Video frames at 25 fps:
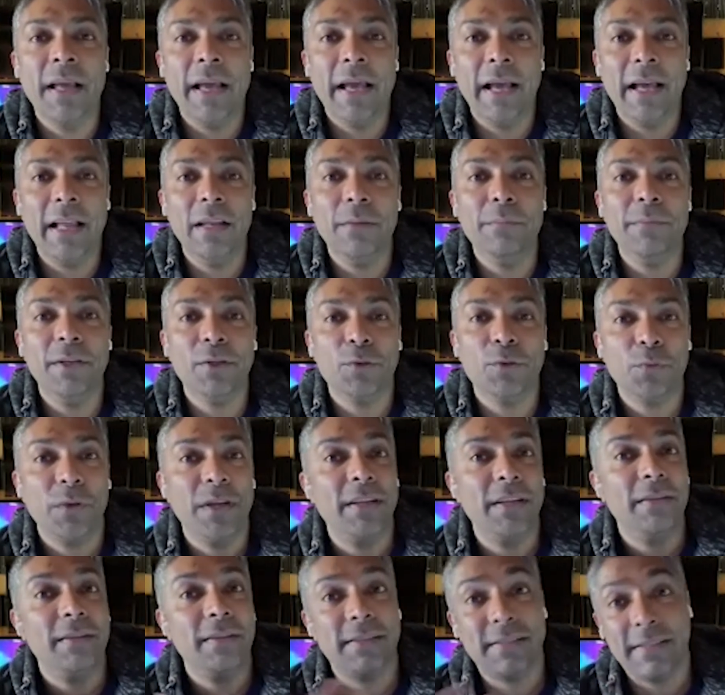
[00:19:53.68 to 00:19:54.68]
element
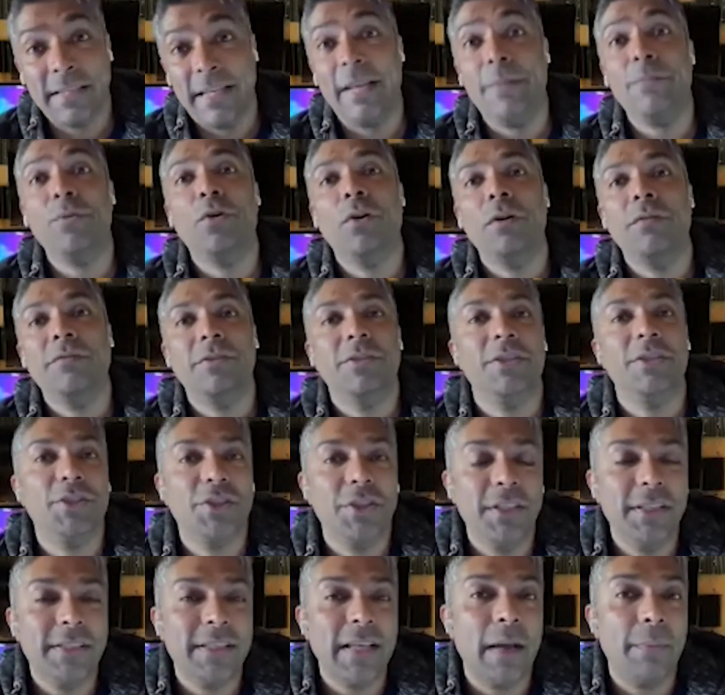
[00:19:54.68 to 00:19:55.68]
when the same
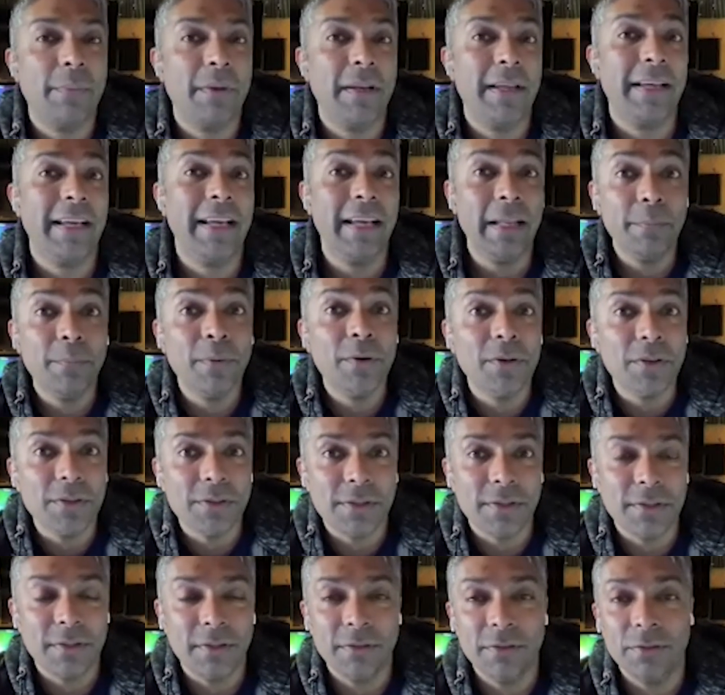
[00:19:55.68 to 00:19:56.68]
conversation is happening in
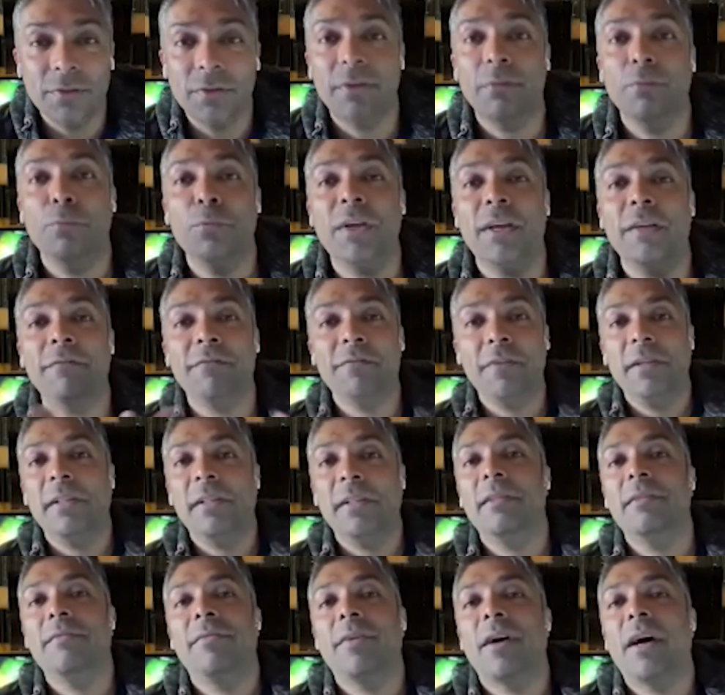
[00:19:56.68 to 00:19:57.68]
person. We can
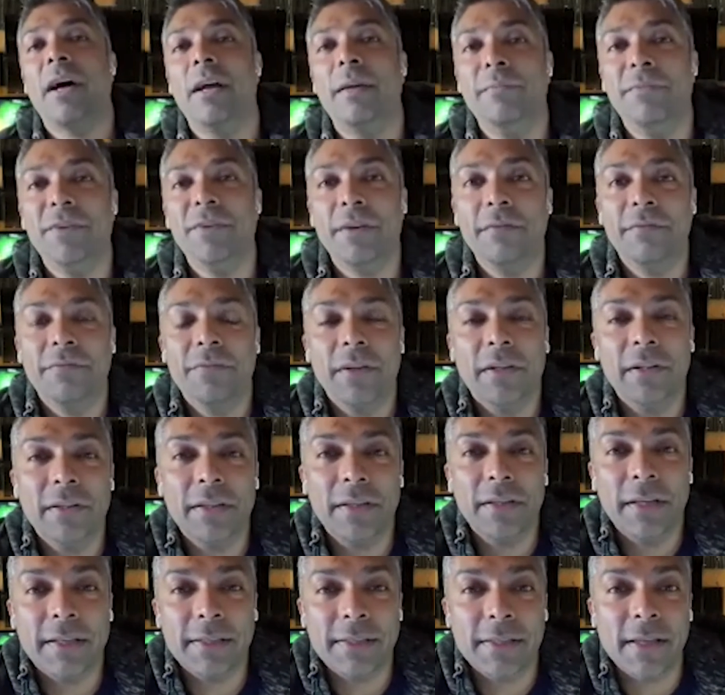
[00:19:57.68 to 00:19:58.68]
feel the vibe, you can feel
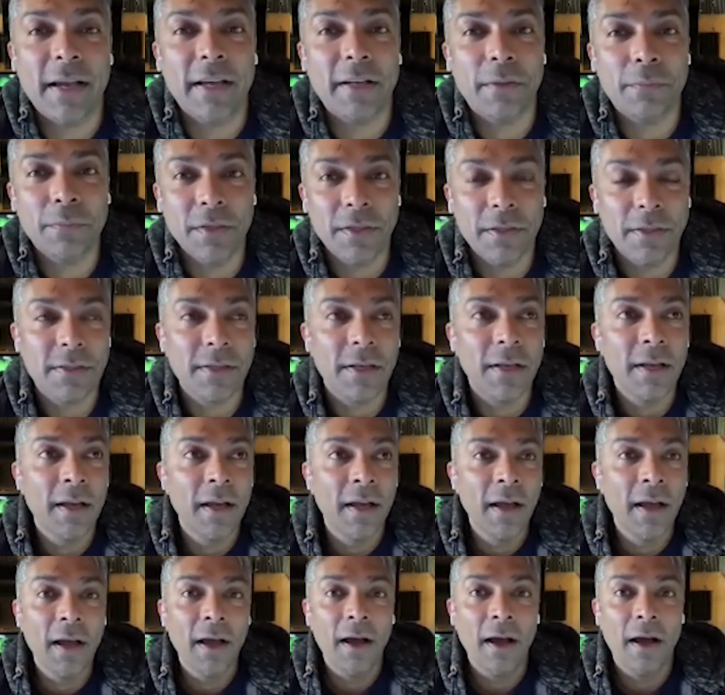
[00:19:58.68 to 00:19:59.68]
the excitement,
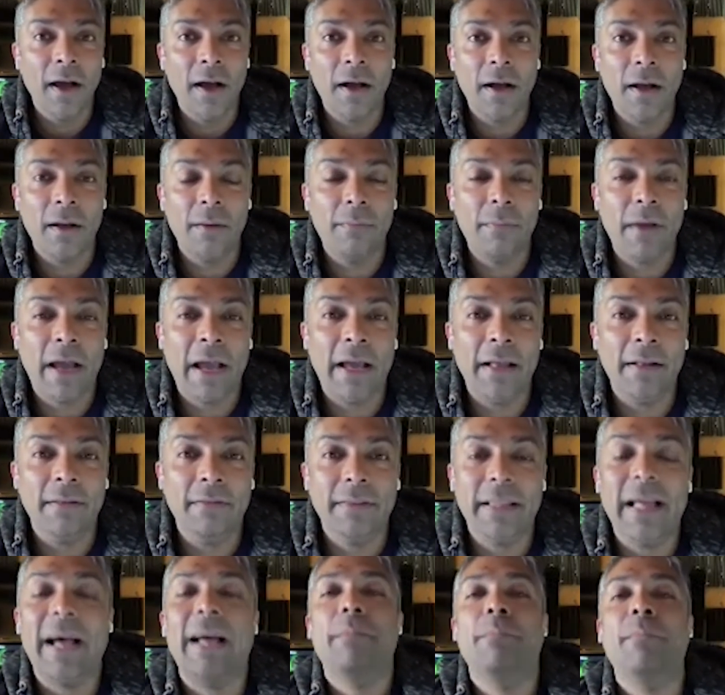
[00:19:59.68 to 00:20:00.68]

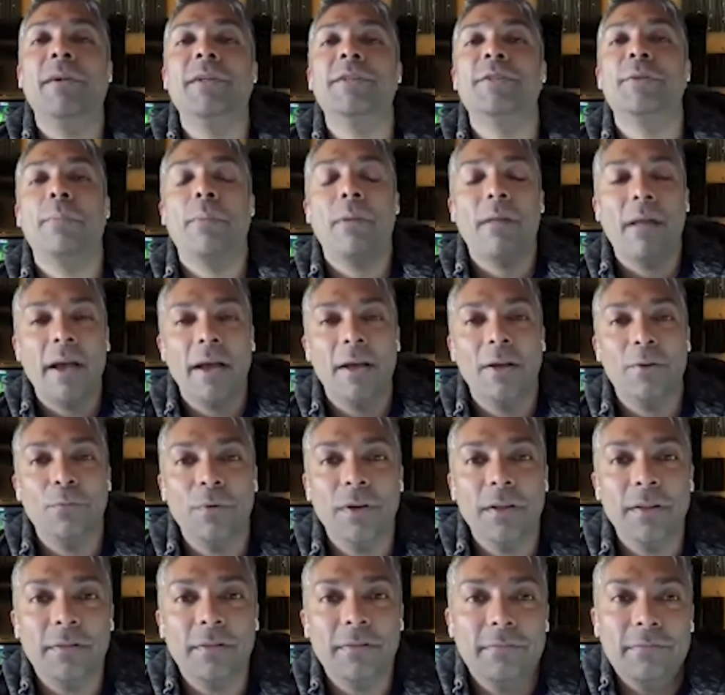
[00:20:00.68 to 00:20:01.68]
and that multiplied
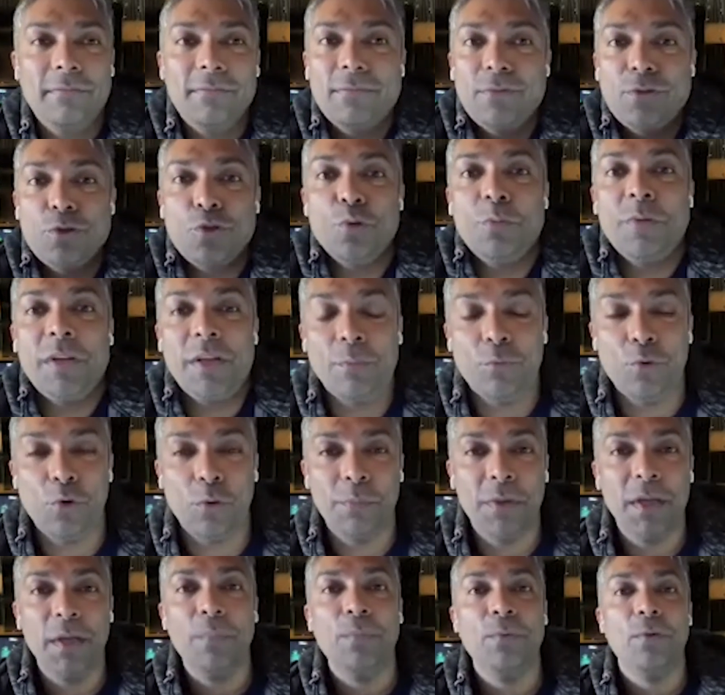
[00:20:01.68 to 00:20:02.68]
with so many more
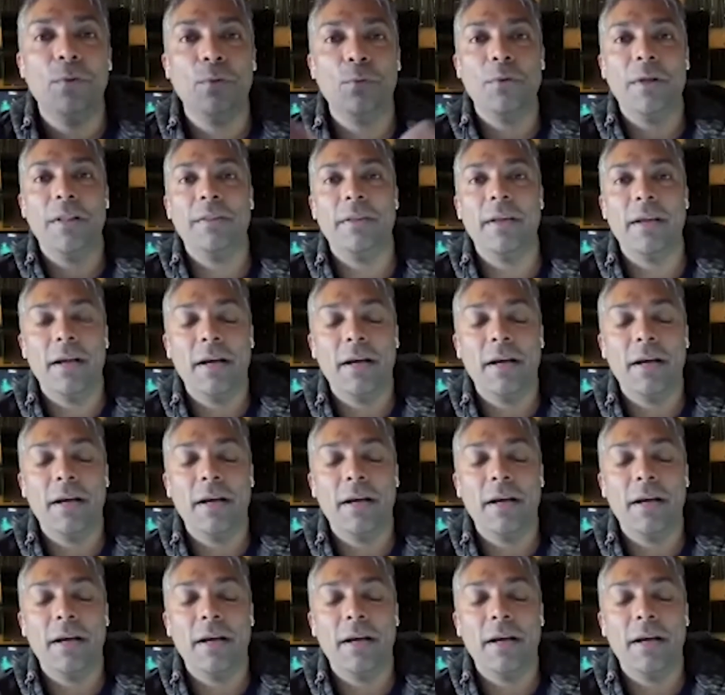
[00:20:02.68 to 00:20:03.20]
people when they